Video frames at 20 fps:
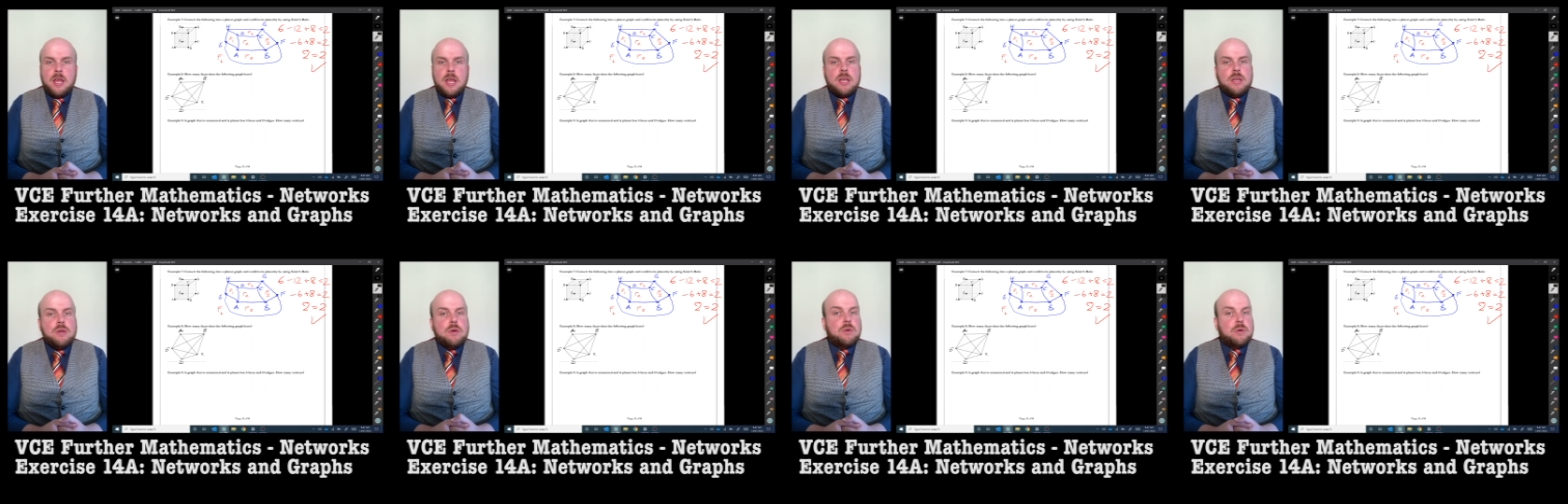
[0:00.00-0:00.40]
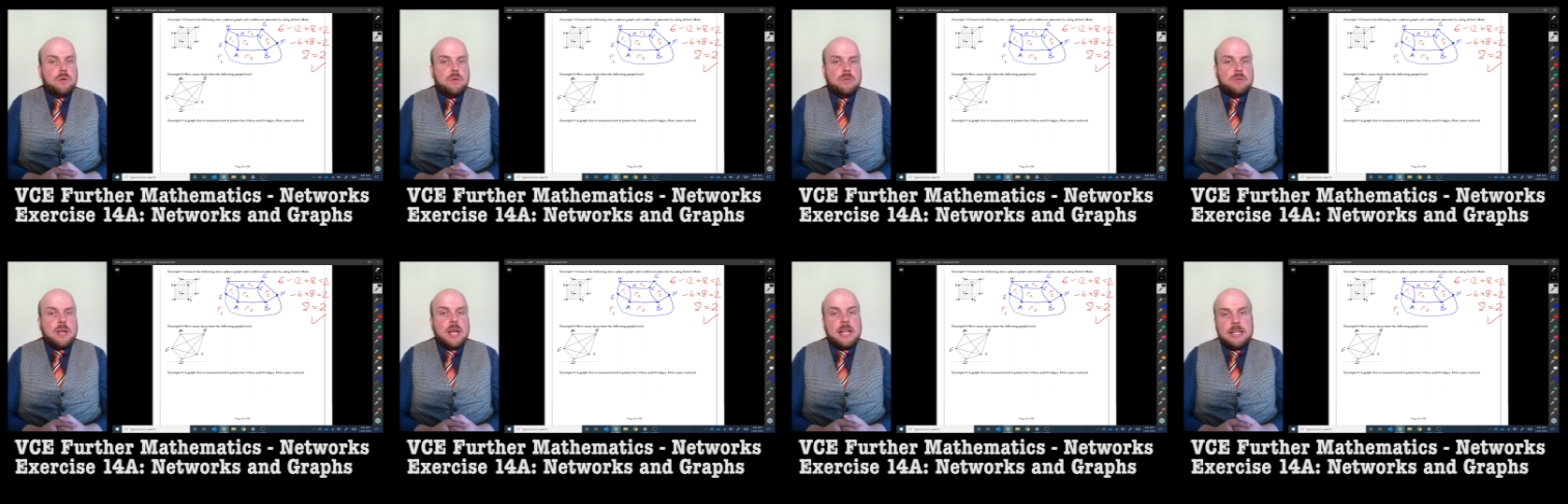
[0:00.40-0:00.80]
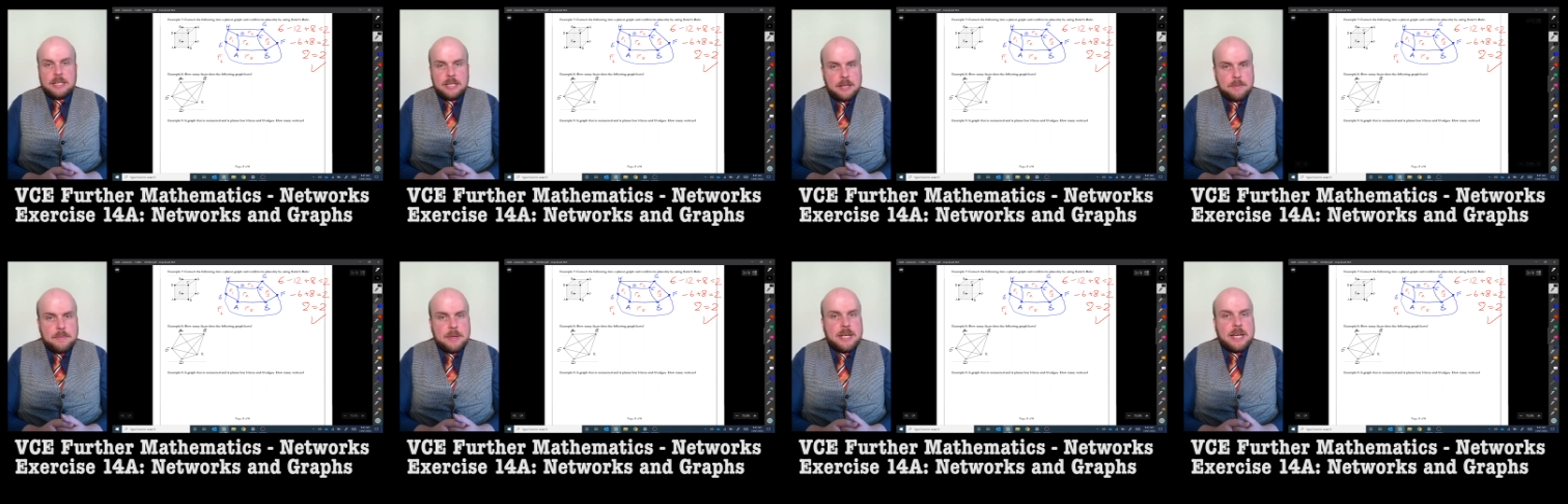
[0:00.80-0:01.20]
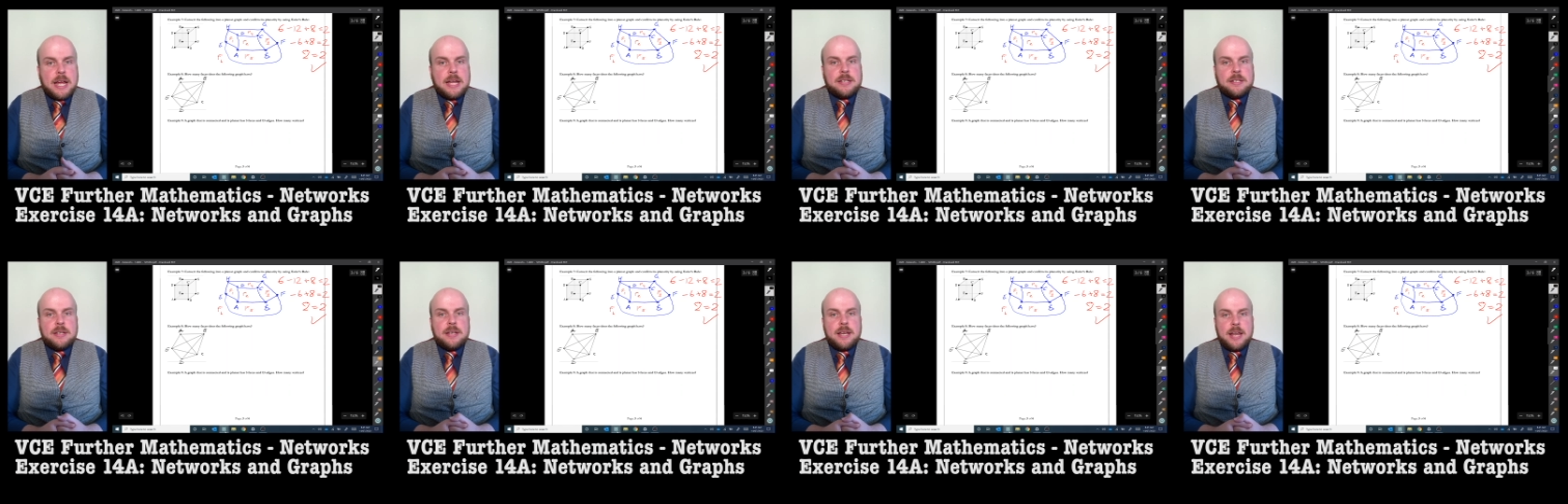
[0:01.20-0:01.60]
You could
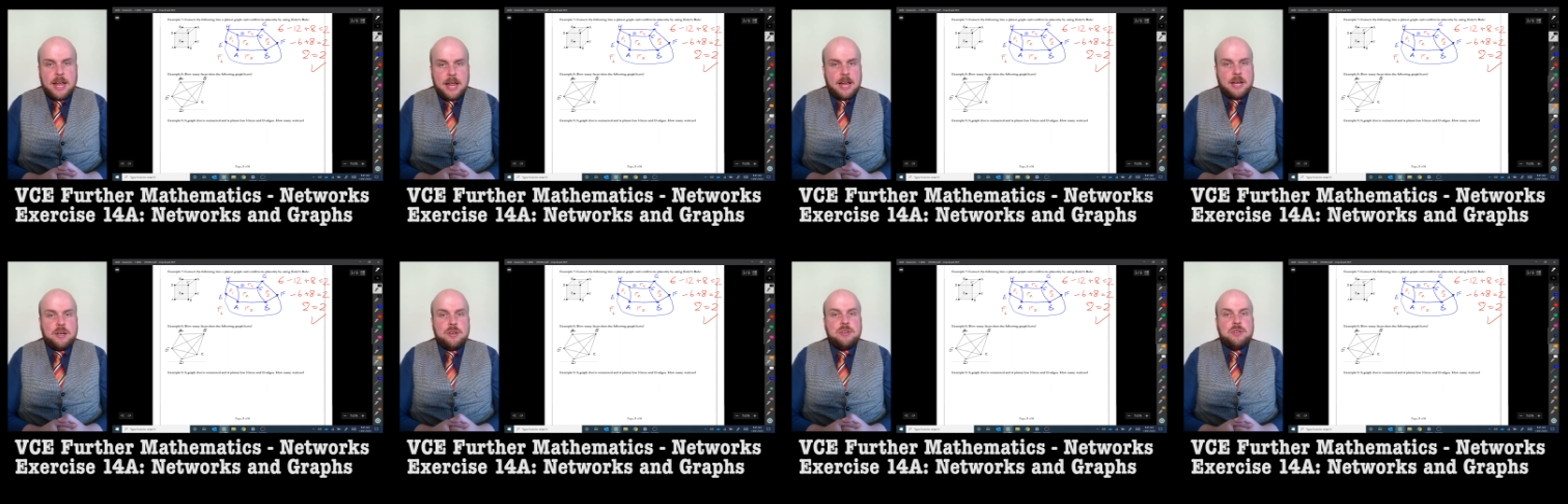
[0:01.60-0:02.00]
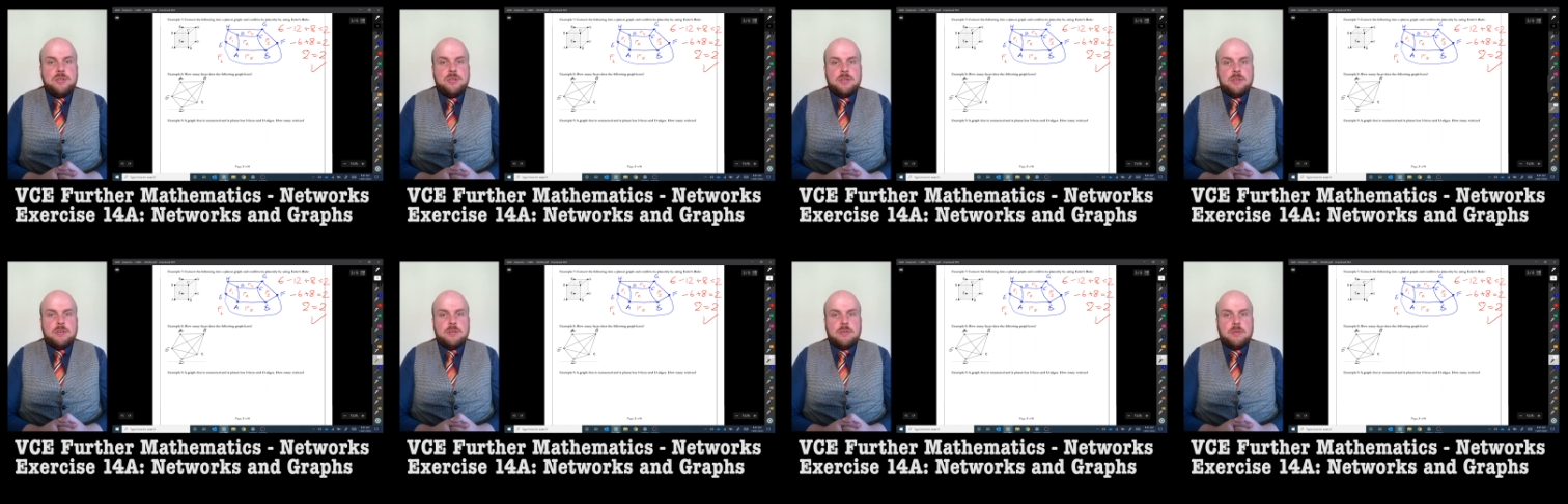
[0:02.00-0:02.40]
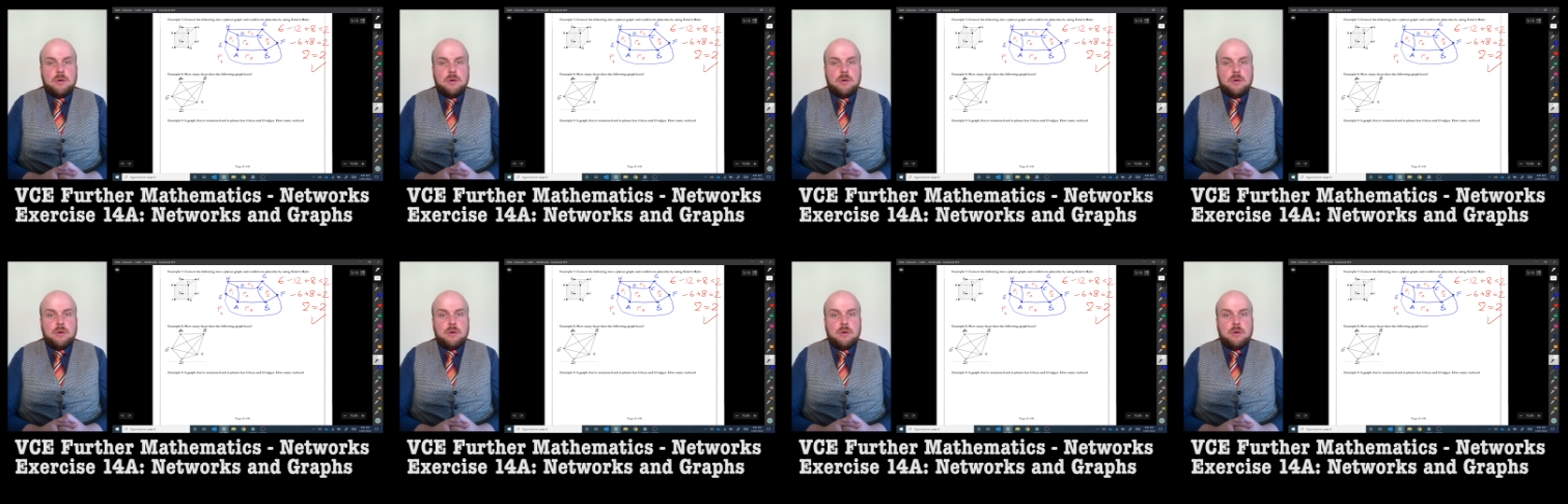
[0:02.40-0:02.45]
eliminate an edge